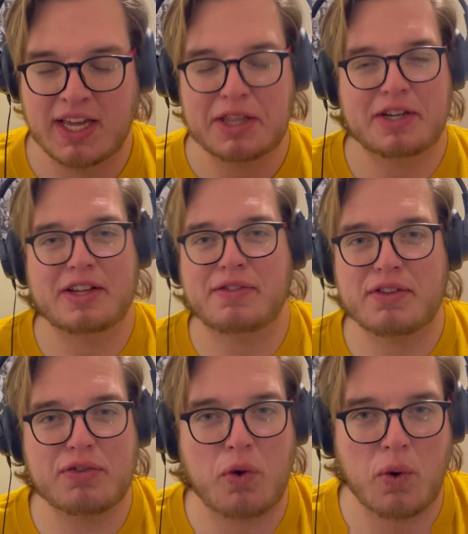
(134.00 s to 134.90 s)
the
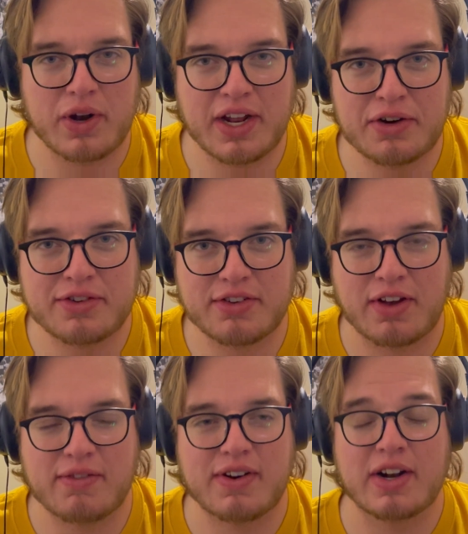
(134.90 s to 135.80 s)
defensive coordinator just
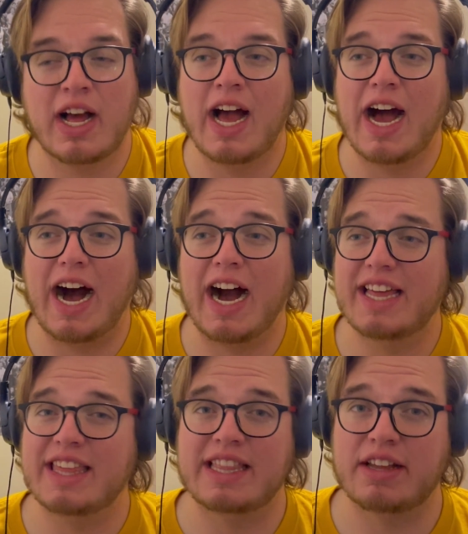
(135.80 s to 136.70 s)
got fired. I
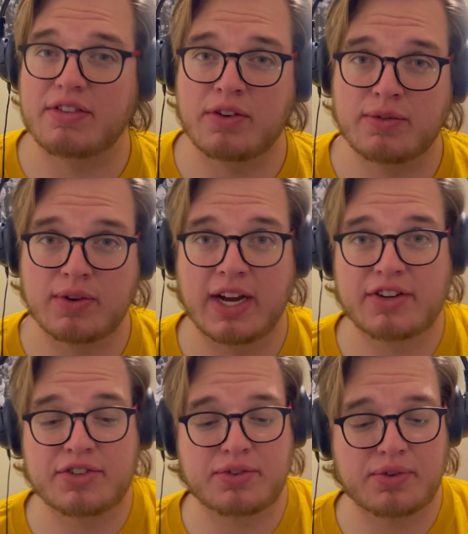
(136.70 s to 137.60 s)
think that's an
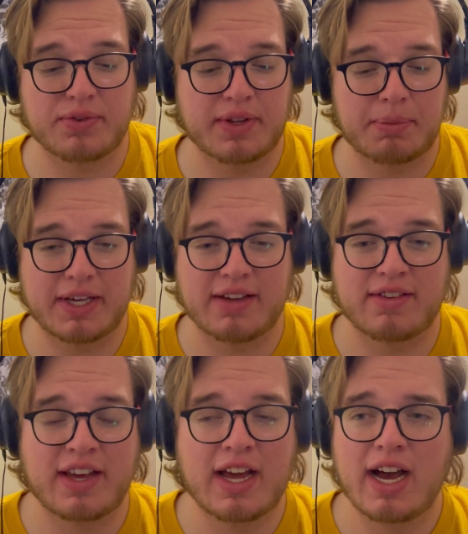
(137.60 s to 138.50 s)
overreaction, truthfully,
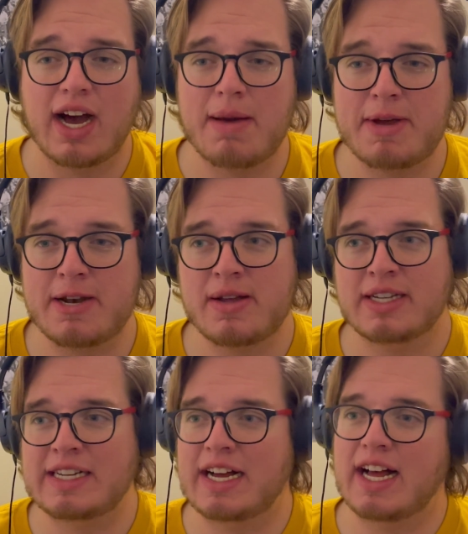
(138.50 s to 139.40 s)
because I mean,
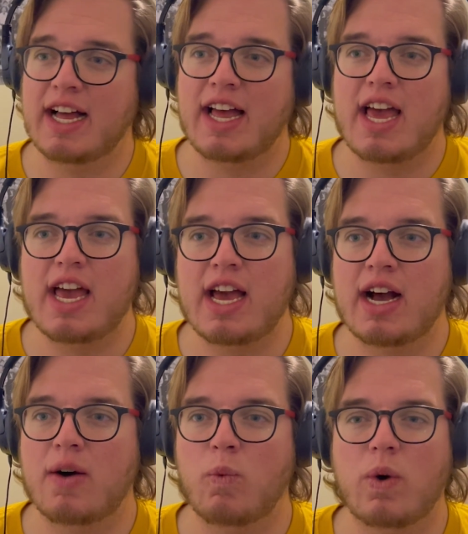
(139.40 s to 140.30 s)

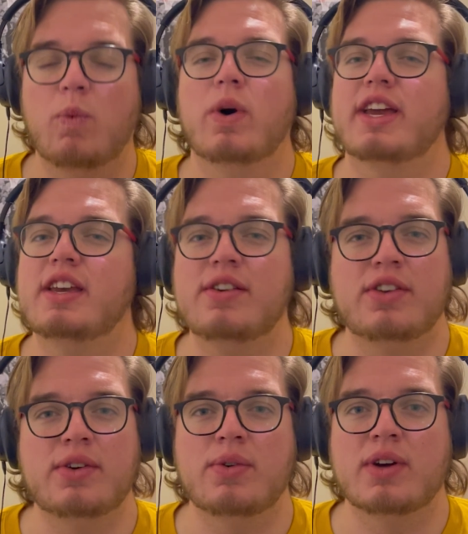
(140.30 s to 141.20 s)
what what can you
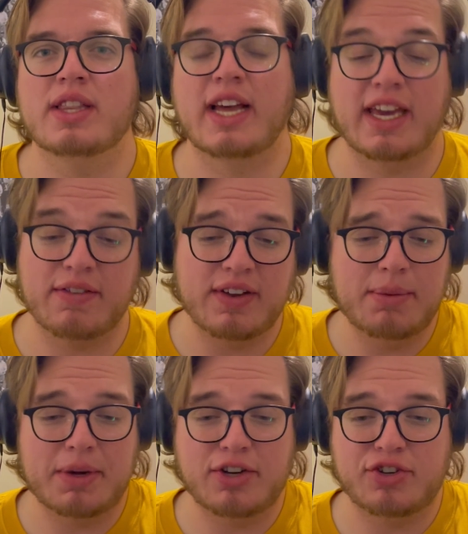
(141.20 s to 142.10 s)
do? Like, if
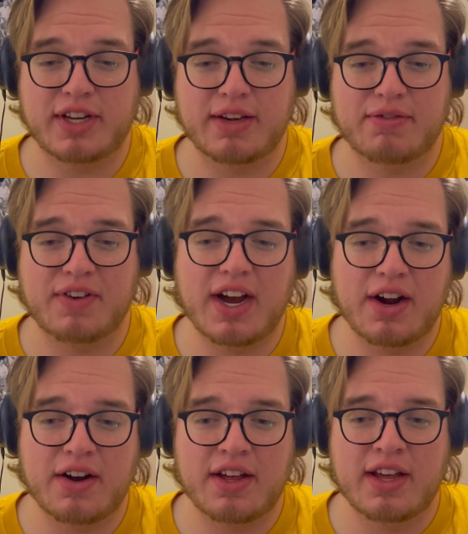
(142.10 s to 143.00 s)
anybody should get fired,